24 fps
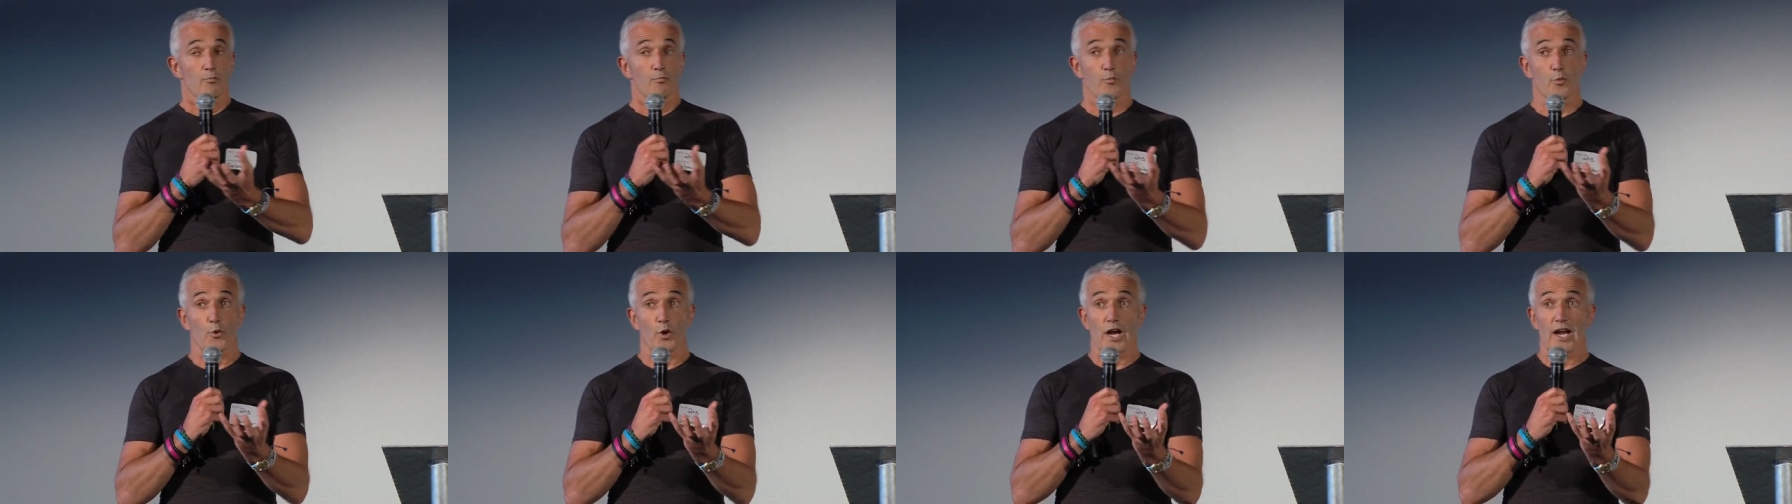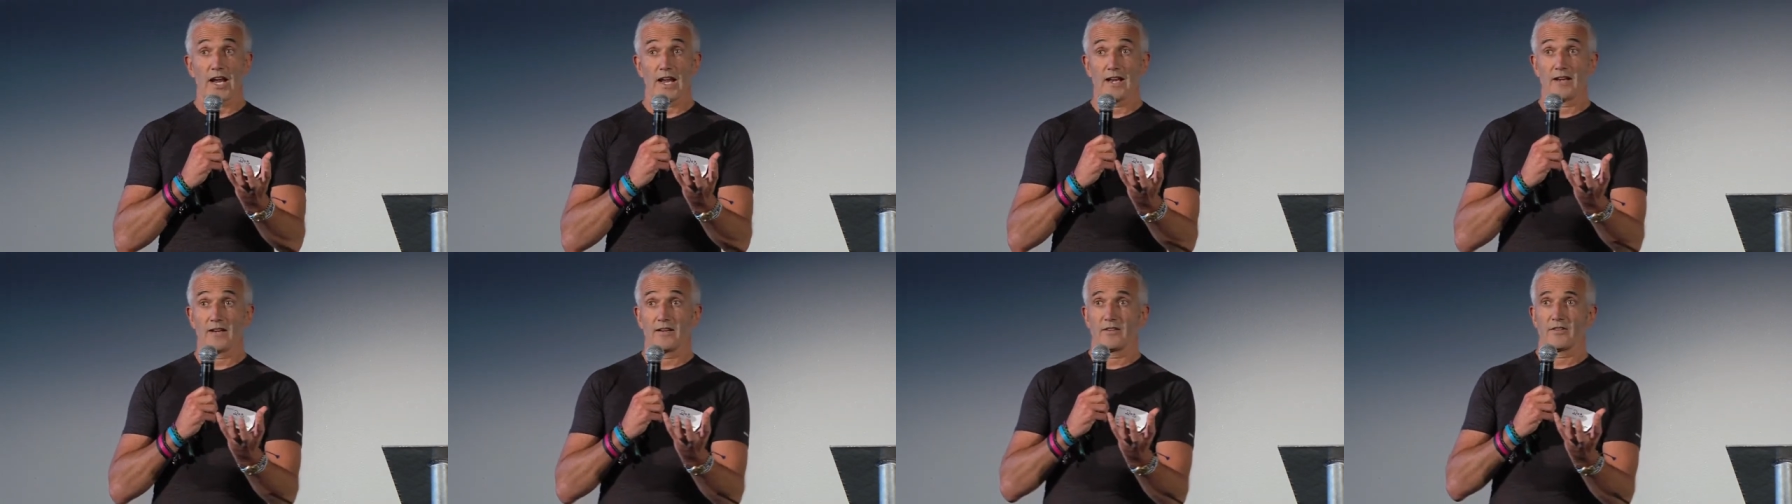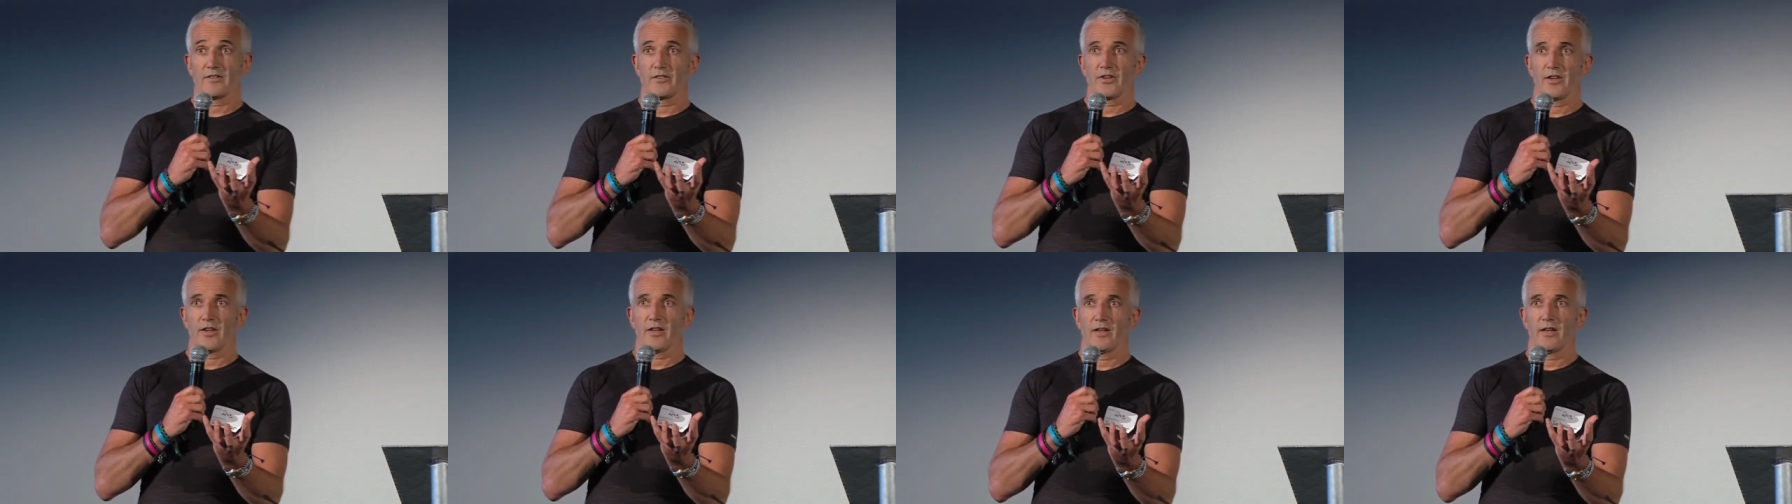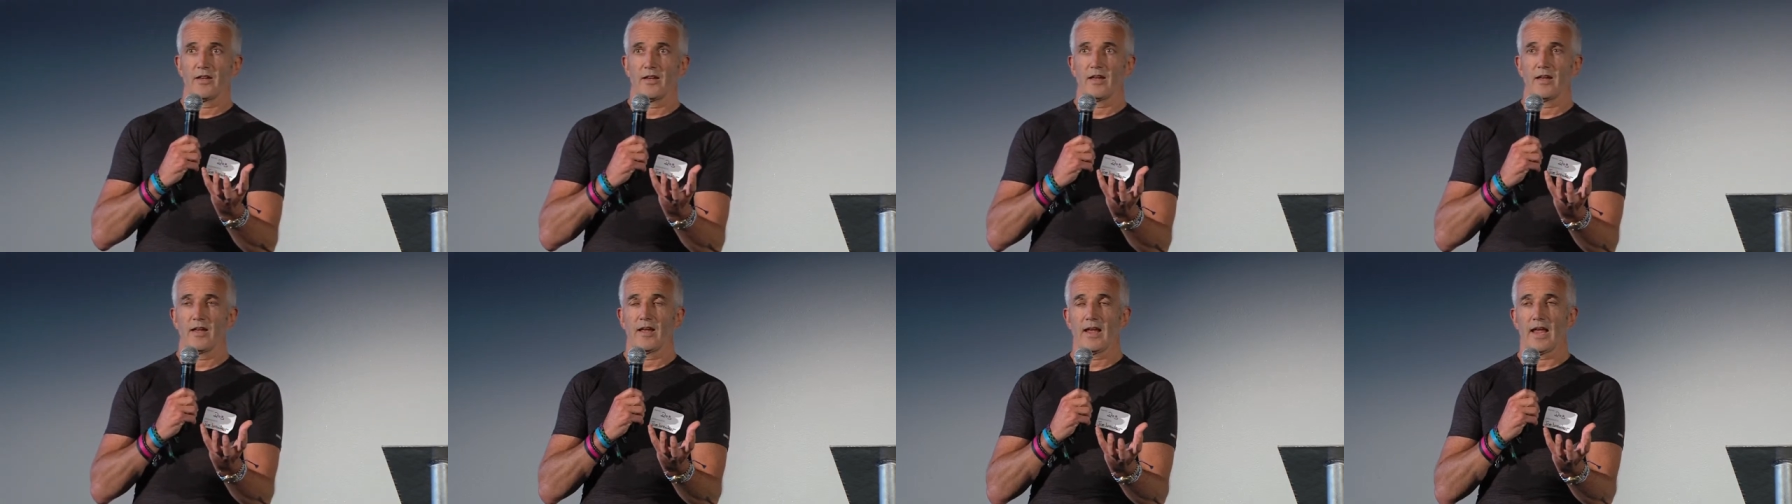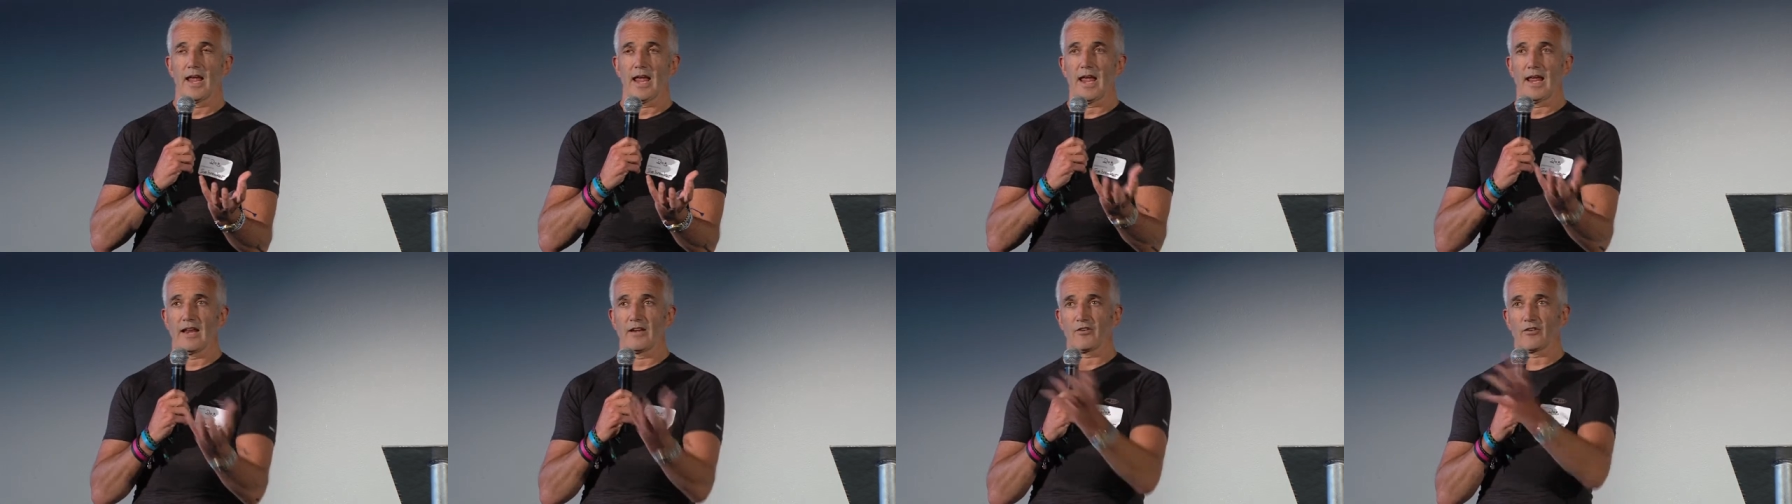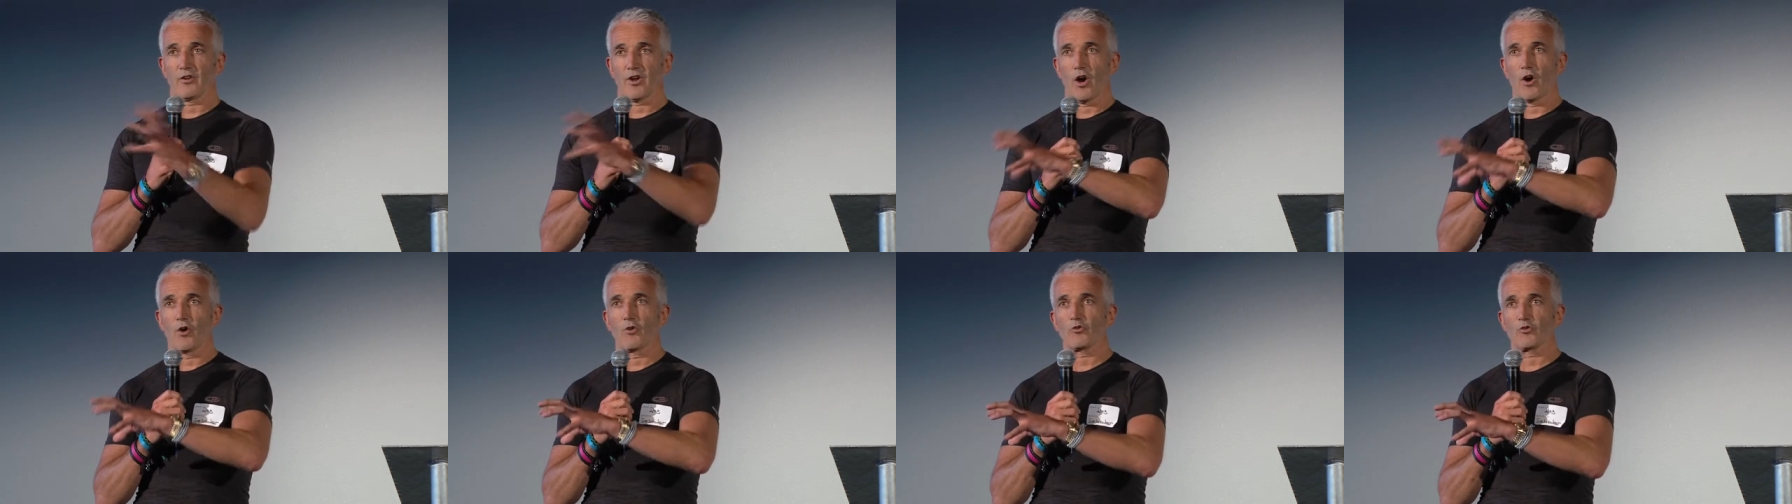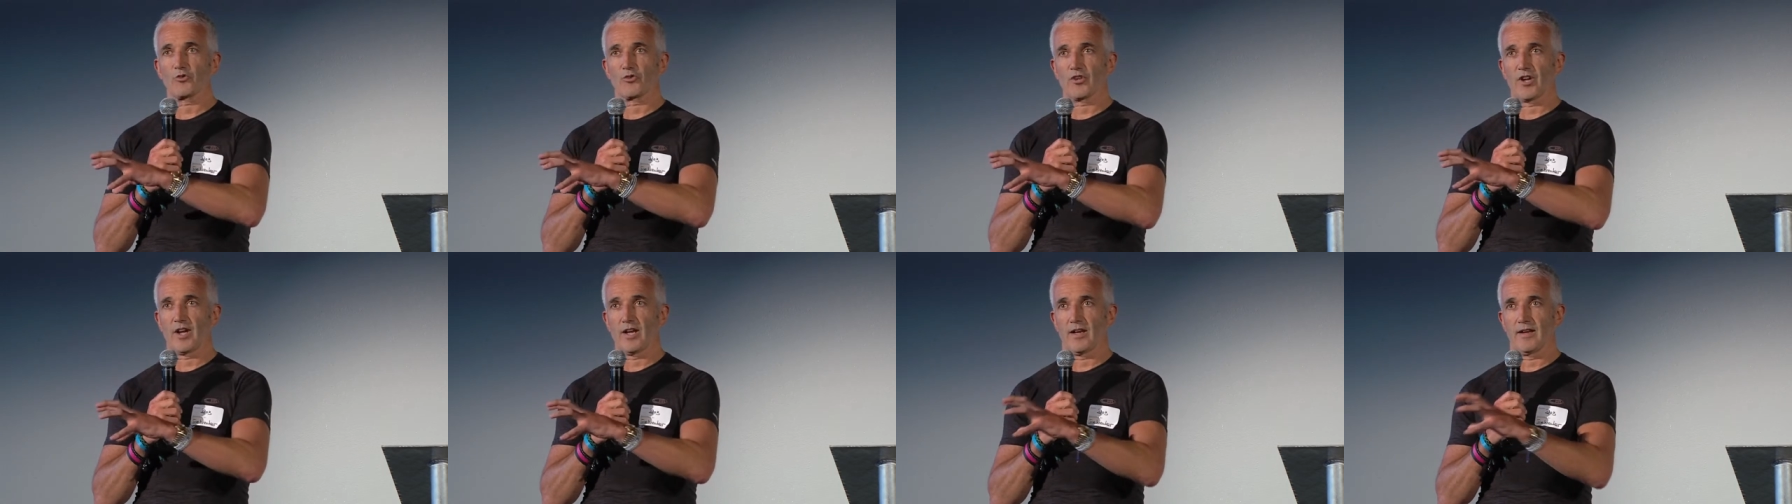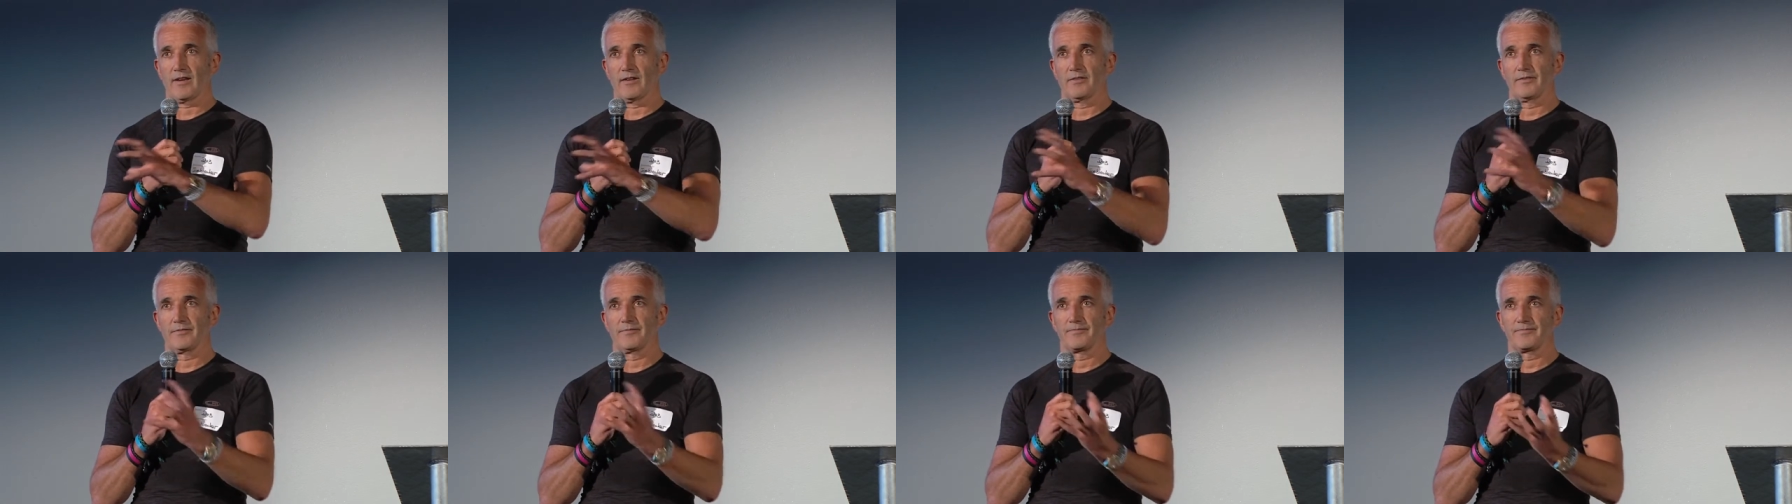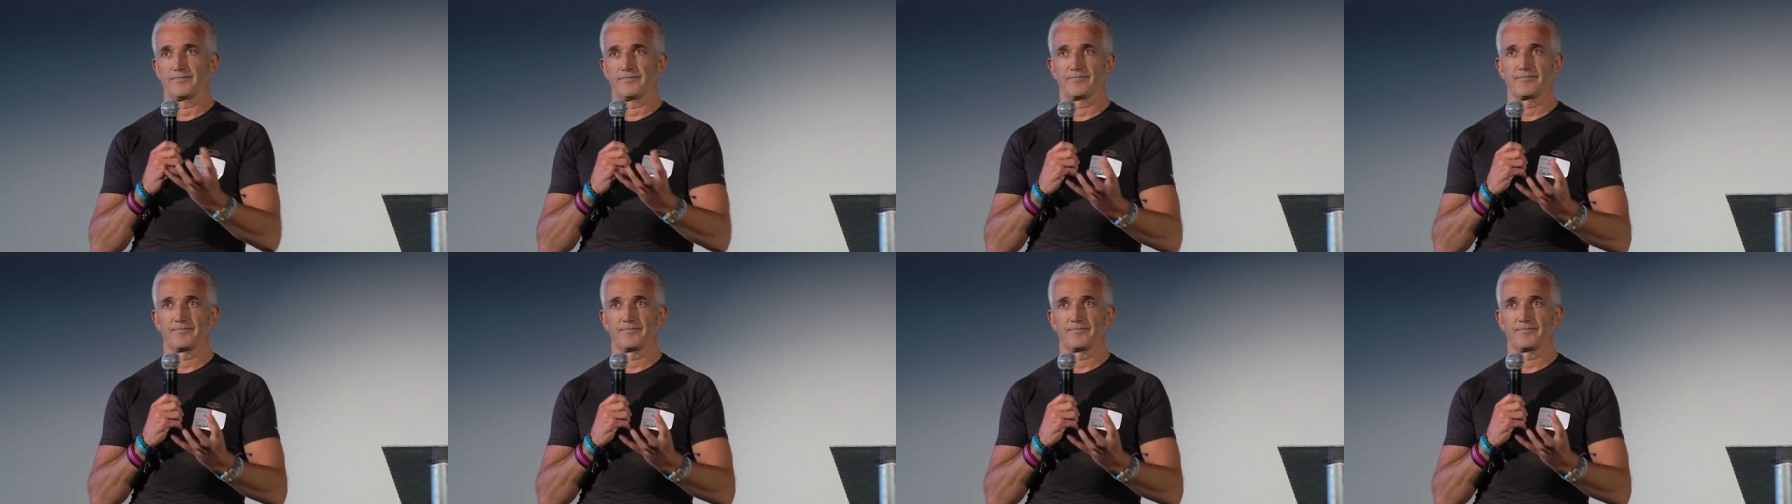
brand in culture